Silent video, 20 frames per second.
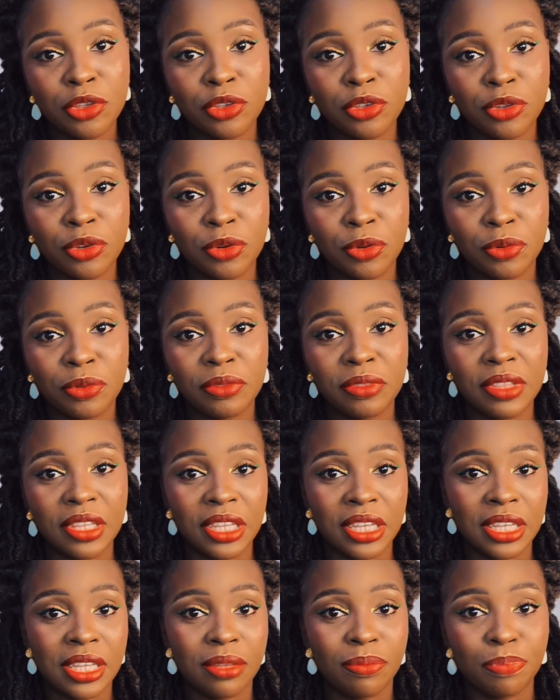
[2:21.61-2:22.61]

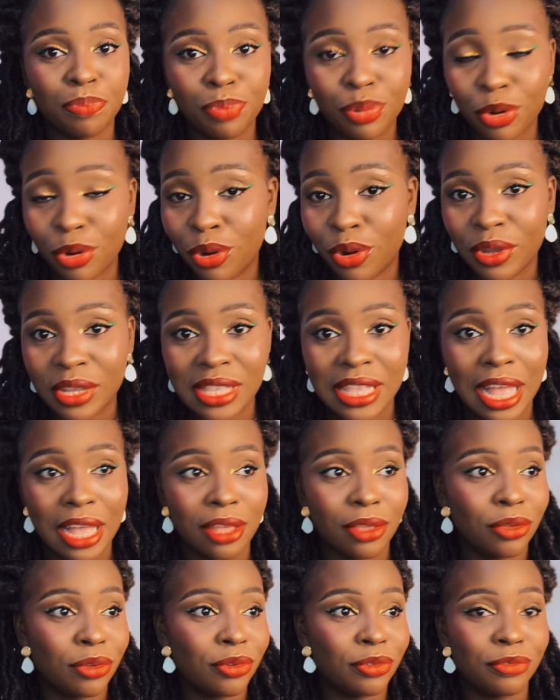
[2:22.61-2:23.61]
the products
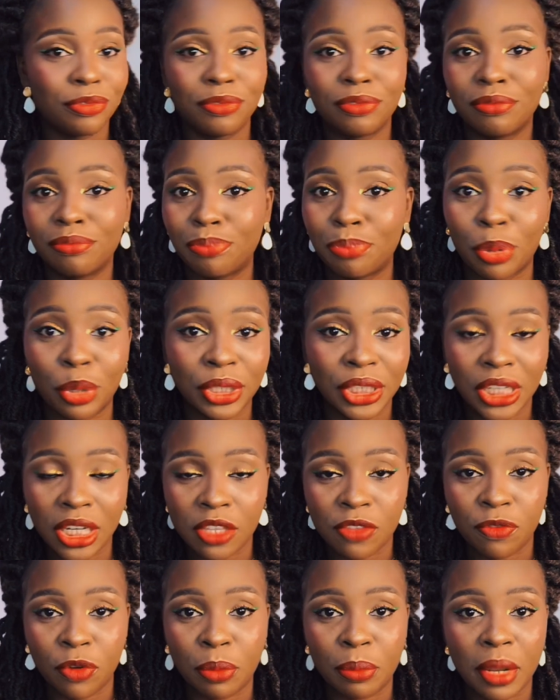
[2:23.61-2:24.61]
that you've
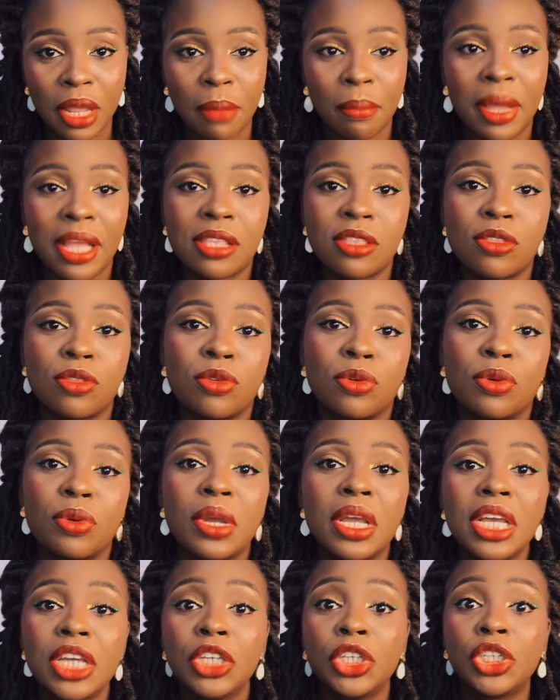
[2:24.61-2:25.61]
purchased from them, has to
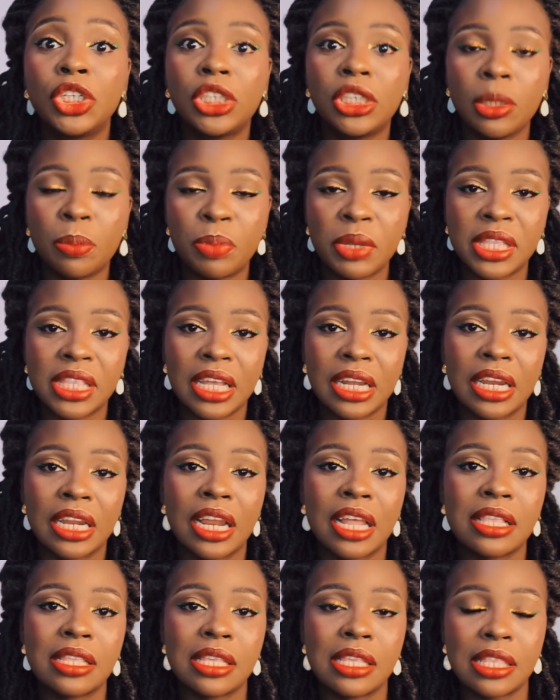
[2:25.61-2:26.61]
ship it and
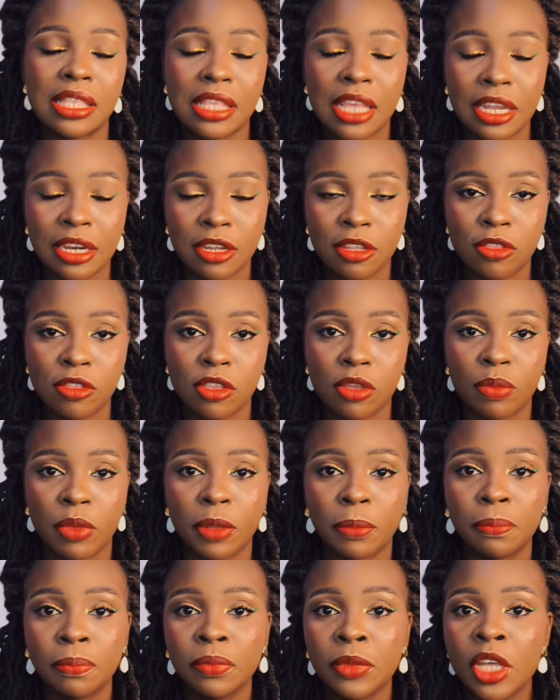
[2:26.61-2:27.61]
then has to send it to
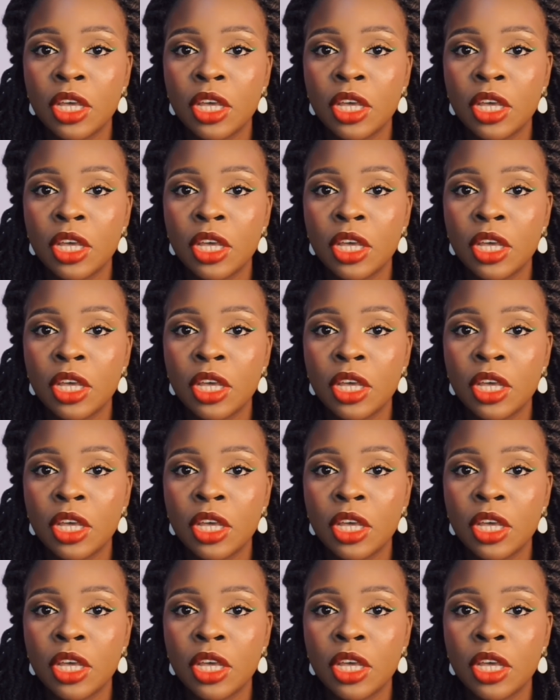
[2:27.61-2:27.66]
me.